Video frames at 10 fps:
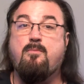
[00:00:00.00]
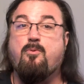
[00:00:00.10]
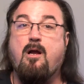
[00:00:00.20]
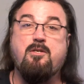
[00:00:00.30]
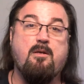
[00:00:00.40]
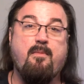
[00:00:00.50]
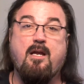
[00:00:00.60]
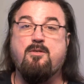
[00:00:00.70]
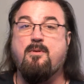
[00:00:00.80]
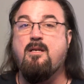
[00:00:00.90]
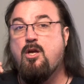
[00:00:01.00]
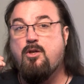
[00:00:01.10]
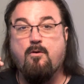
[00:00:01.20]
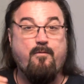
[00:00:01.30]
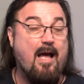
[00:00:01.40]
project management,
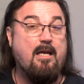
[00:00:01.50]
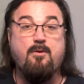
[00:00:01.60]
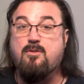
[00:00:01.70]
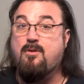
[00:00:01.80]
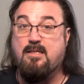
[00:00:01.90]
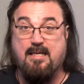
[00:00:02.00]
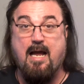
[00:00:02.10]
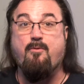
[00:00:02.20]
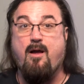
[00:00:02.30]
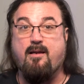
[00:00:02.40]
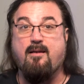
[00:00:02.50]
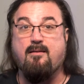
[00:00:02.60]
your value is going to skyrocket.